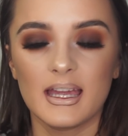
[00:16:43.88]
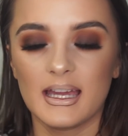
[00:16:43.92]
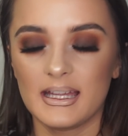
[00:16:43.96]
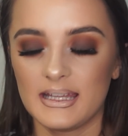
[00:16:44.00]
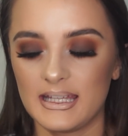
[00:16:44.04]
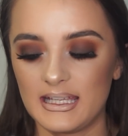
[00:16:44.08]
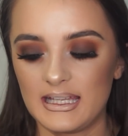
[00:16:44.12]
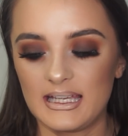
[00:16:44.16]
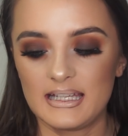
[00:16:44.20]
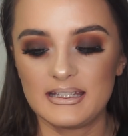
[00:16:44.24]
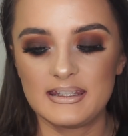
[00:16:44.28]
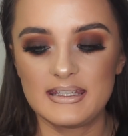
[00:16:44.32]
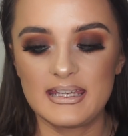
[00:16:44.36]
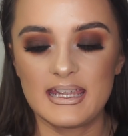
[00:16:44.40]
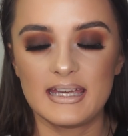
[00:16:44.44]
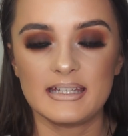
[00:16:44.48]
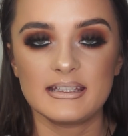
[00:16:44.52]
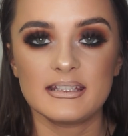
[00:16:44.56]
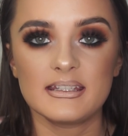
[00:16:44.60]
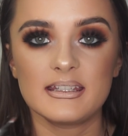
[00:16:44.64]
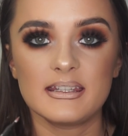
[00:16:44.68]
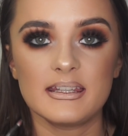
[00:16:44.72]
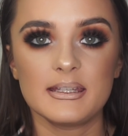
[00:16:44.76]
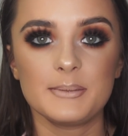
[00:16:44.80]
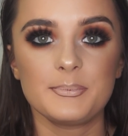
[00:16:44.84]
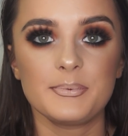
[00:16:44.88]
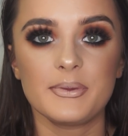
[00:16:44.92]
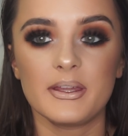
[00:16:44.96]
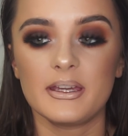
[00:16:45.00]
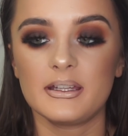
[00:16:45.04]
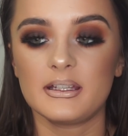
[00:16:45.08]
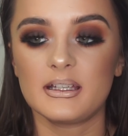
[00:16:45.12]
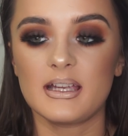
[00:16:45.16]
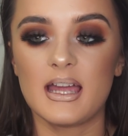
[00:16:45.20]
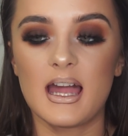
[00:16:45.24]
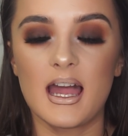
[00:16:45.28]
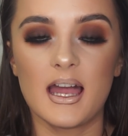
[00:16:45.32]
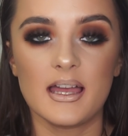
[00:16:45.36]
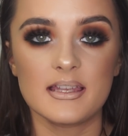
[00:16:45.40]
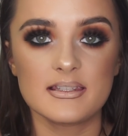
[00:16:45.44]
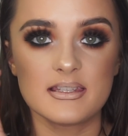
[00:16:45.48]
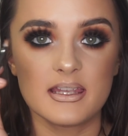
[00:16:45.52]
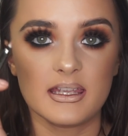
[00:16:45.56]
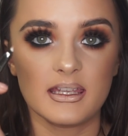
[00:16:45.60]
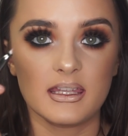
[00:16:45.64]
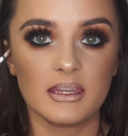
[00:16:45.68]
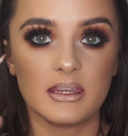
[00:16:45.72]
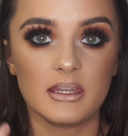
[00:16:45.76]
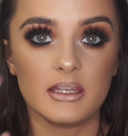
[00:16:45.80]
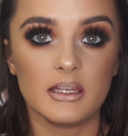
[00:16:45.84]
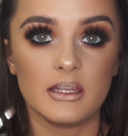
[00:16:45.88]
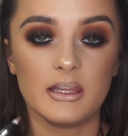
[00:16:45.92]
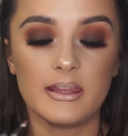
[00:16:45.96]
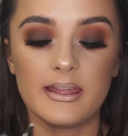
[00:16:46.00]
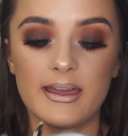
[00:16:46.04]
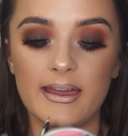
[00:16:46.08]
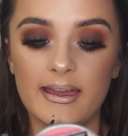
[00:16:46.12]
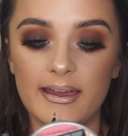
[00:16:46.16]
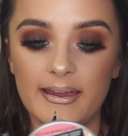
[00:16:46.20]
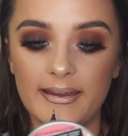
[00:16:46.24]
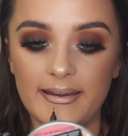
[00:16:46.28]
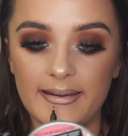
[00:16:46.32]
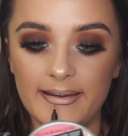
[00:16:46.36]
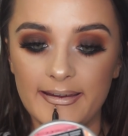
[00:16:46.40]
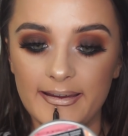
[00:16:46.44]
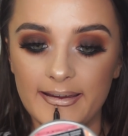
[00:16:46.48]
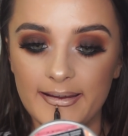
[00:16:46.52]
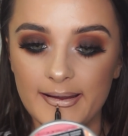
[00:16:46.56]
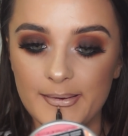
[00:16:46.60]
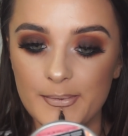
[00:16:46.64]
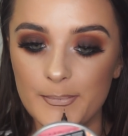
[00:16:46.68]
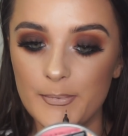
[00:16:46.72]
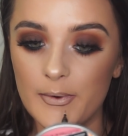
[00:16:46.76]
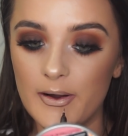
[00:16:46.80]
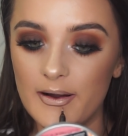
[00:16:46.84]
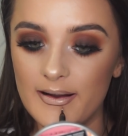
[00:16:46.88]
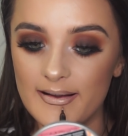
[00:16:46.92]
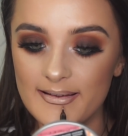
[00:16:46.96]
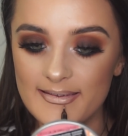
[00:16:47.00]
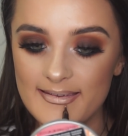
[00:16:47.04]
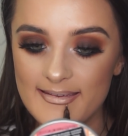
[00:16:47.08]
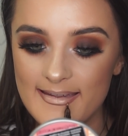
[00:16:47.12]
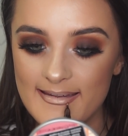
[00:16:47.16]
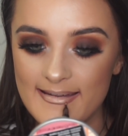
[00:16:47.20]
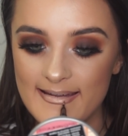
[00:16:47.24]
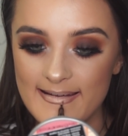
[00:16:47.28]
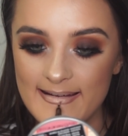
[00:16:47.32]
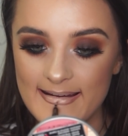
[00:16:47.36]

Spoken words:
And then at the end of the lip liner, it has like a little wand.